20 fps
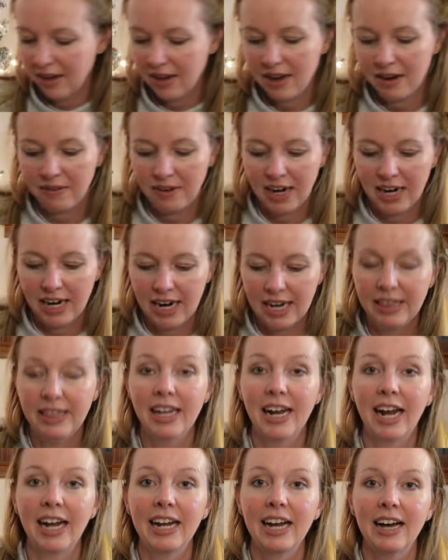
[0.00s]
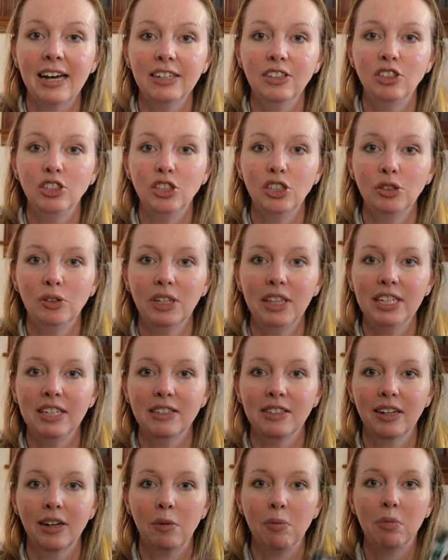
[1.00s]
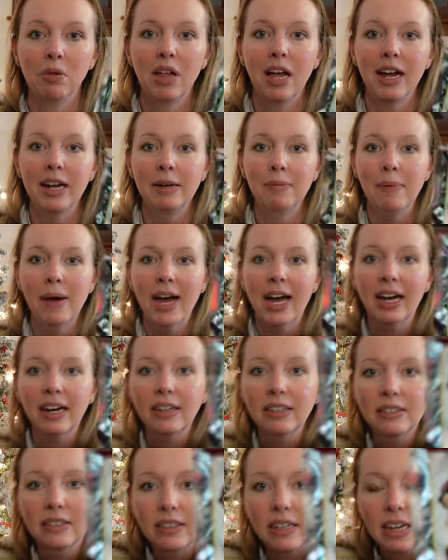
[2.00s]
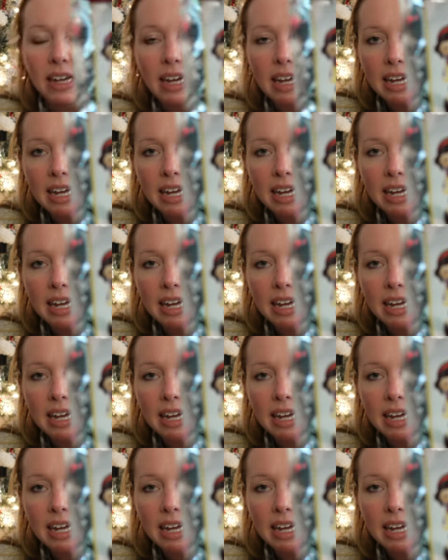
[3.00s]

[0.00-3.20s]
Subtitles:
All right, and then I got two of these little blind bags.